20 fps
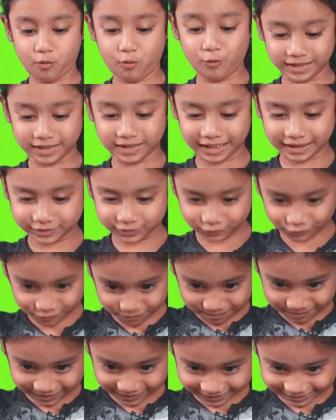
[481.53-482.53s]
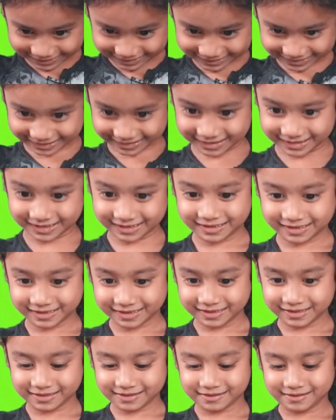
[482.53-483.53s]
Ooh, that's too much.
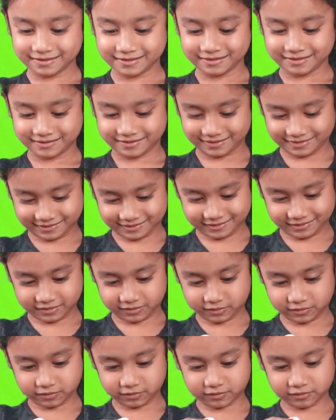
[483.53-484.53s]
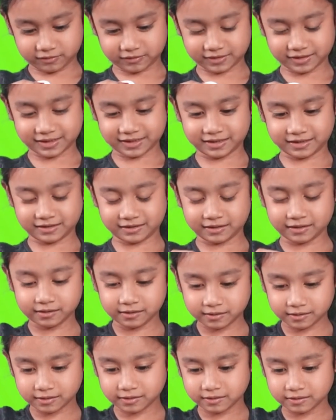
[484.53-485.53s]
Of course.
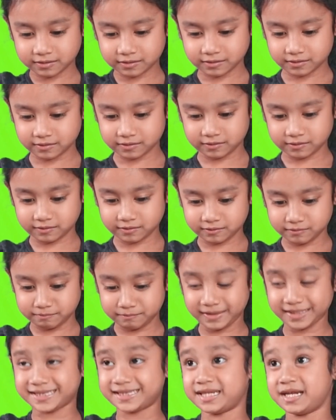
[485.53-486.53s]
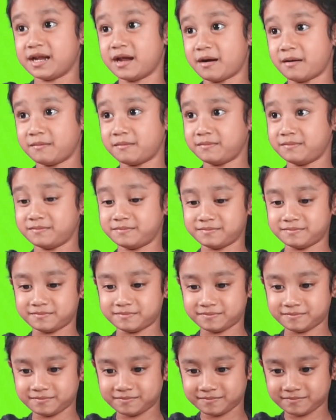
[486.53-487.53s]
Mix it out.
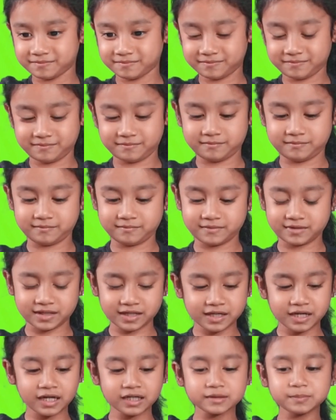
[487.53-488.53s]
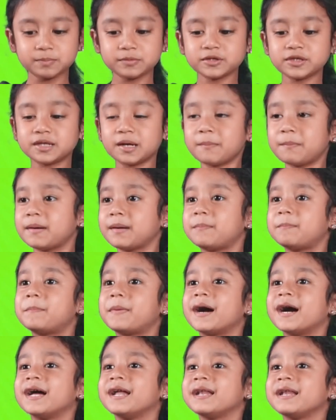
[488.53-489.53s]
Can I put some
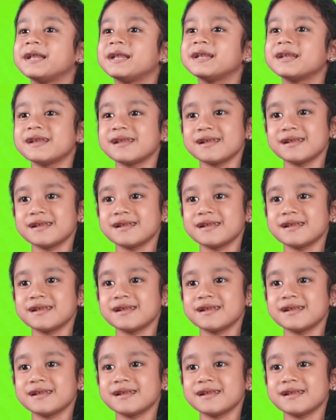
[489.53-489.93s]
purple?